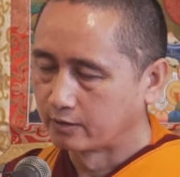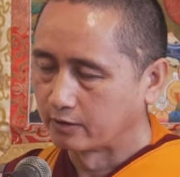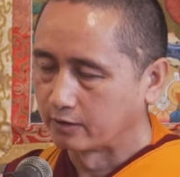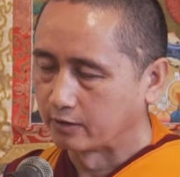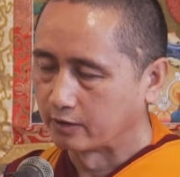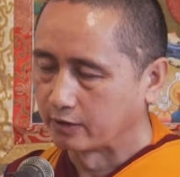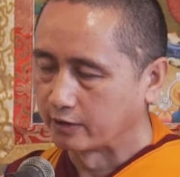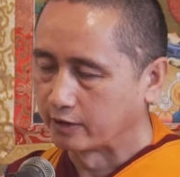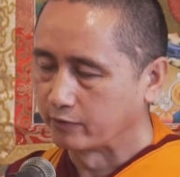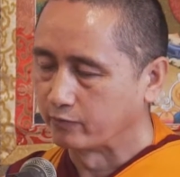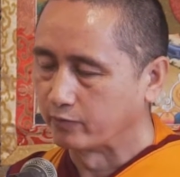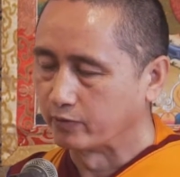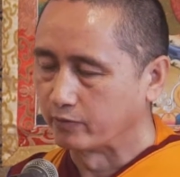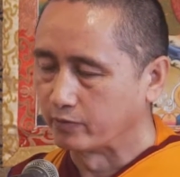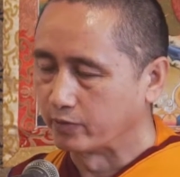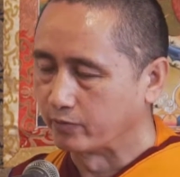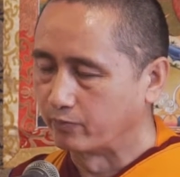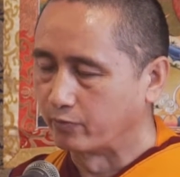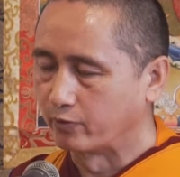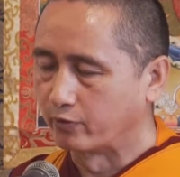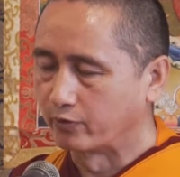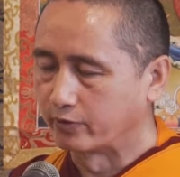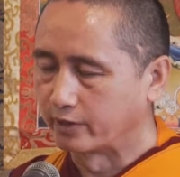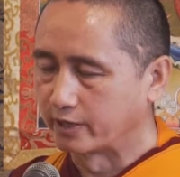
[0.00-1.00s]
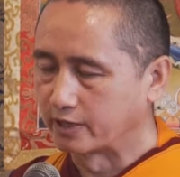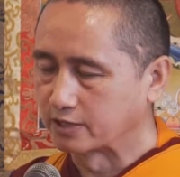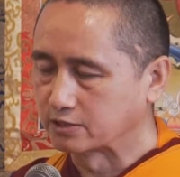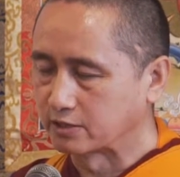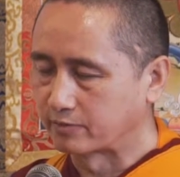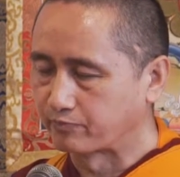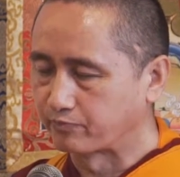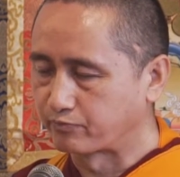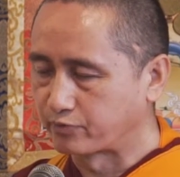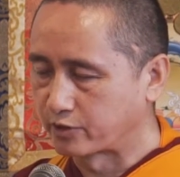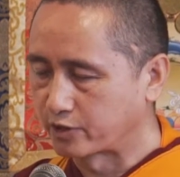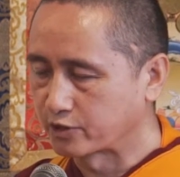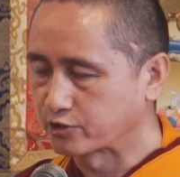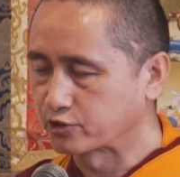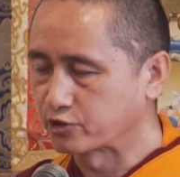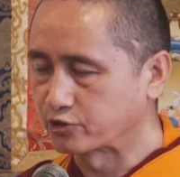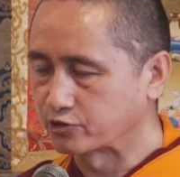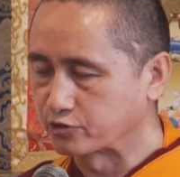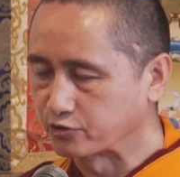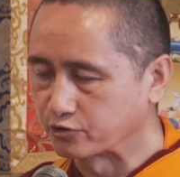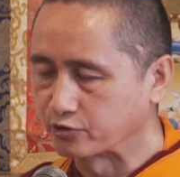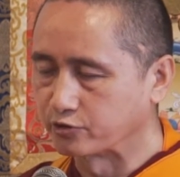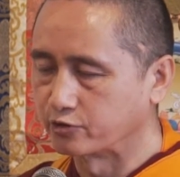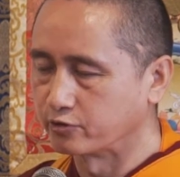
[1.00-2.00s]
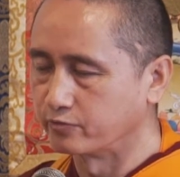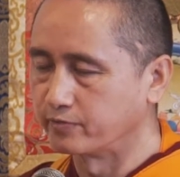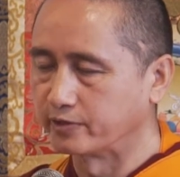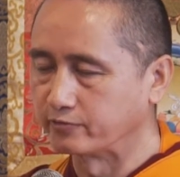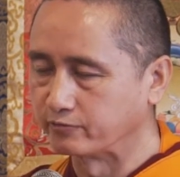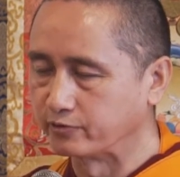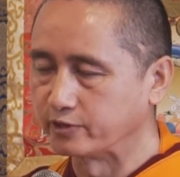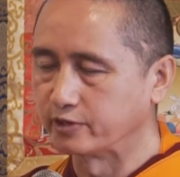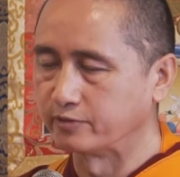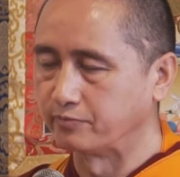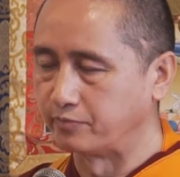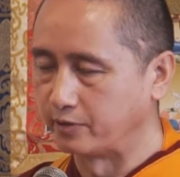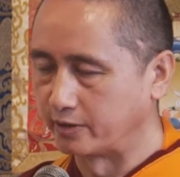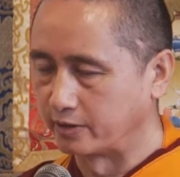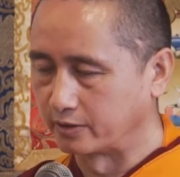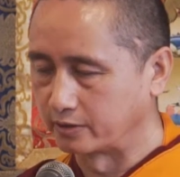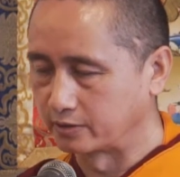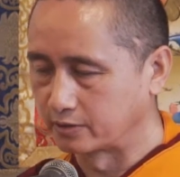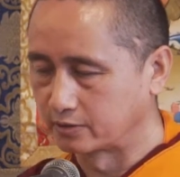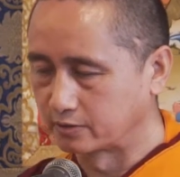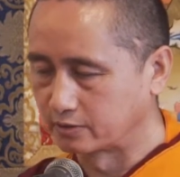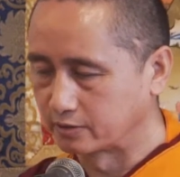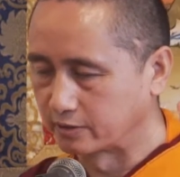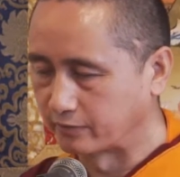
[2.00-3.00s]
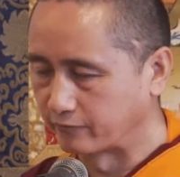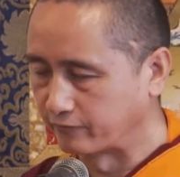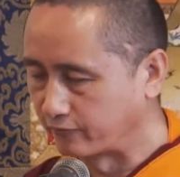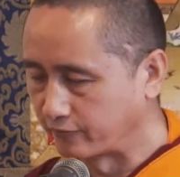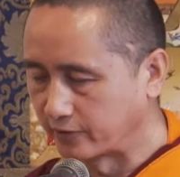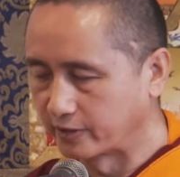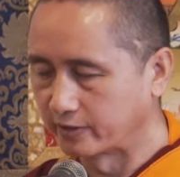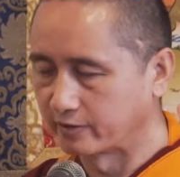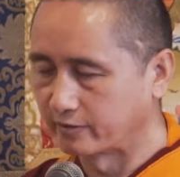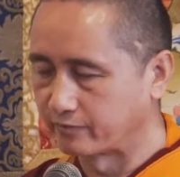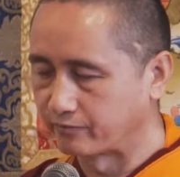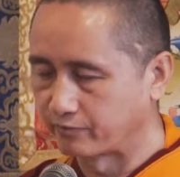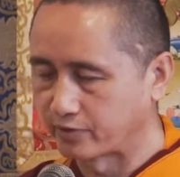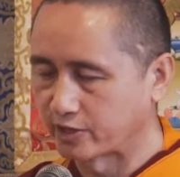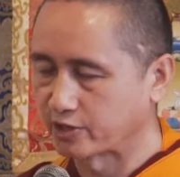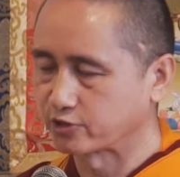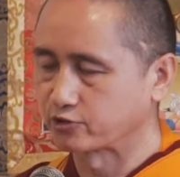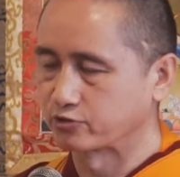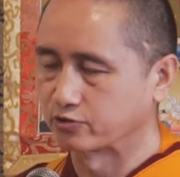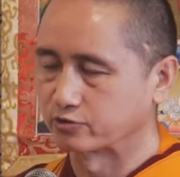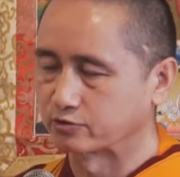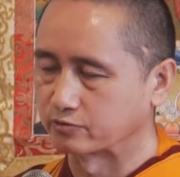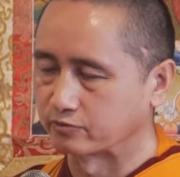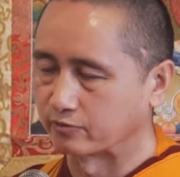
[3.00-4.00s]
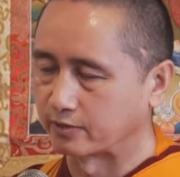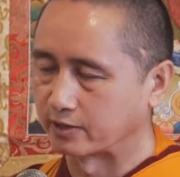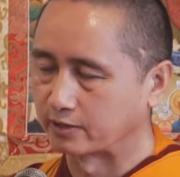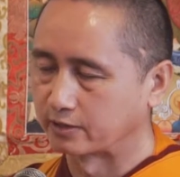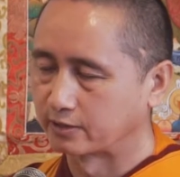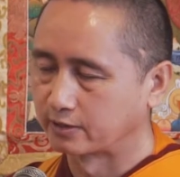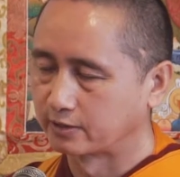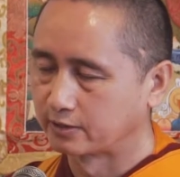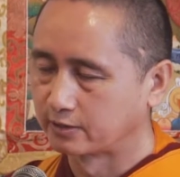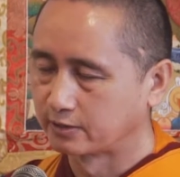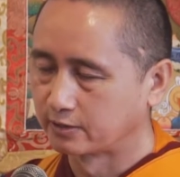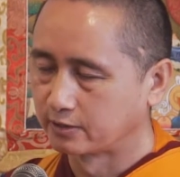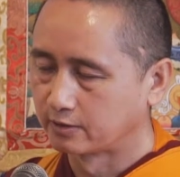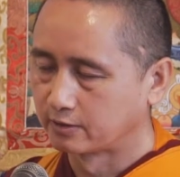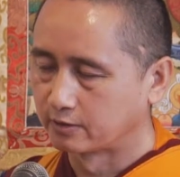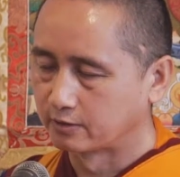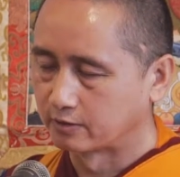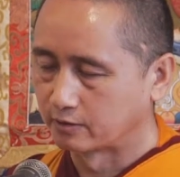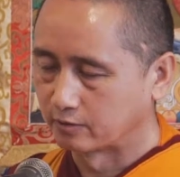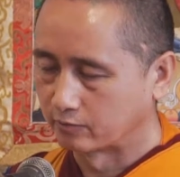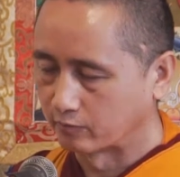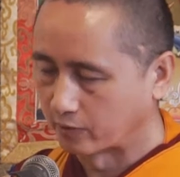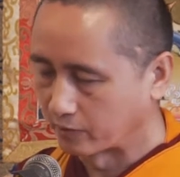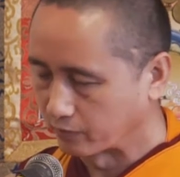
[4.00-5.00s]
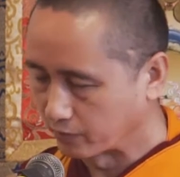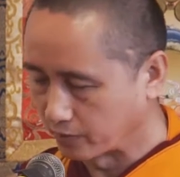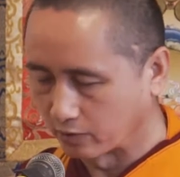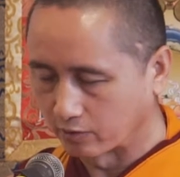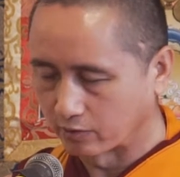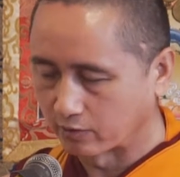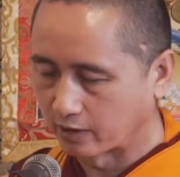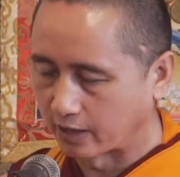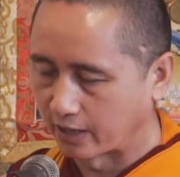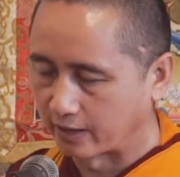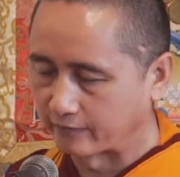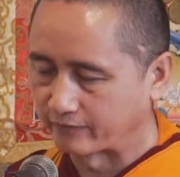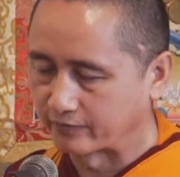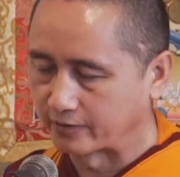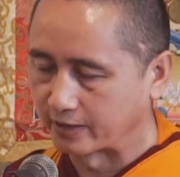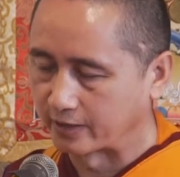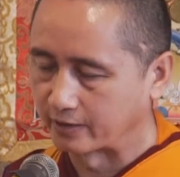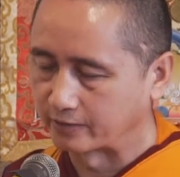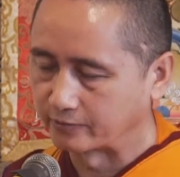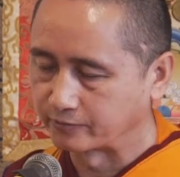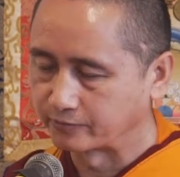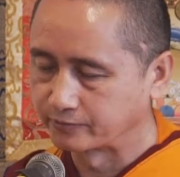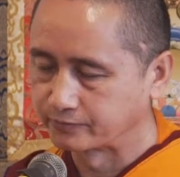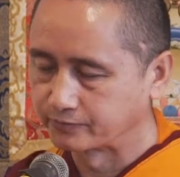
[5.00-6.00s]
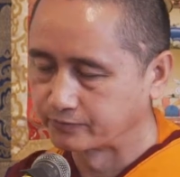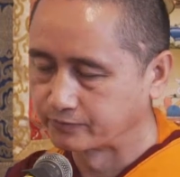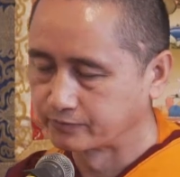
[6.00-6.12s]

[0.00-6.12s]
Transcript: Uh, even we born as a precious human rebirth, the very precious one, what we all have now.